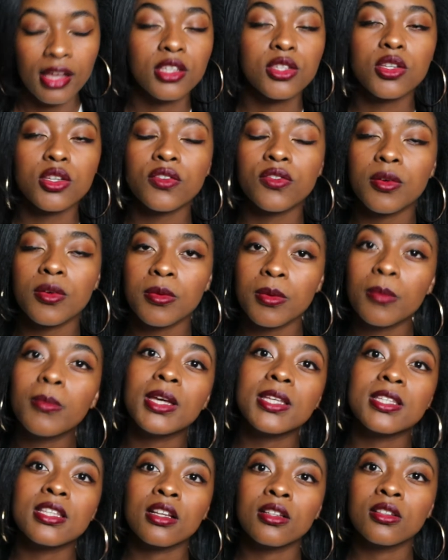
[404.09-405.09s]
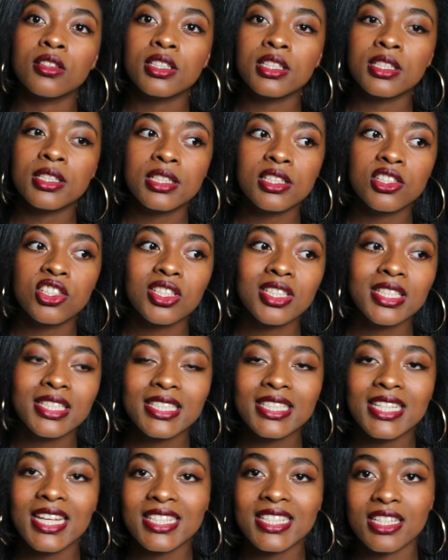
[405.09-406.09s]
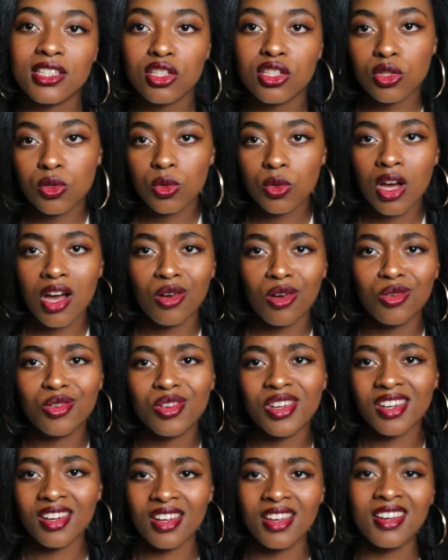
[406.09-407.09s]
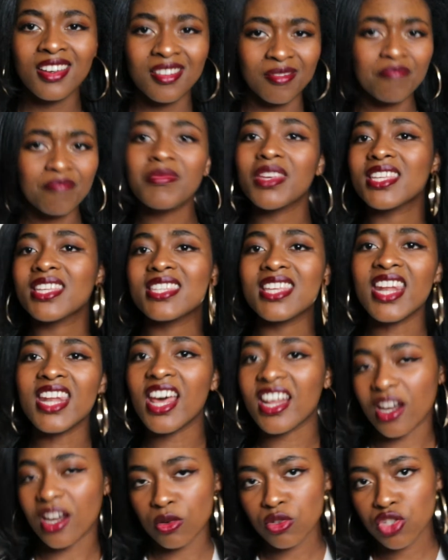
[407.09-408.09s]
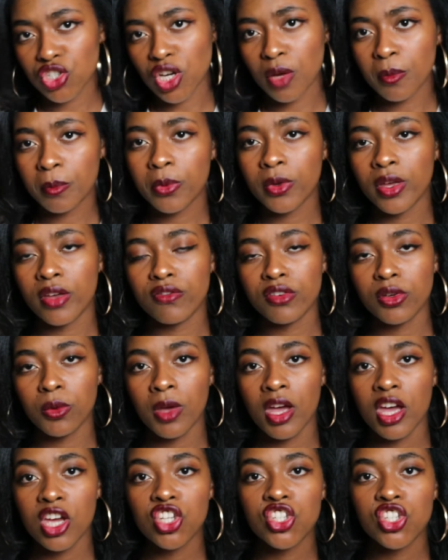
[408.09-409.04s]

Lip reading: So for me, my stylist, she just doesn't do her own mixing around shampoo everywhere.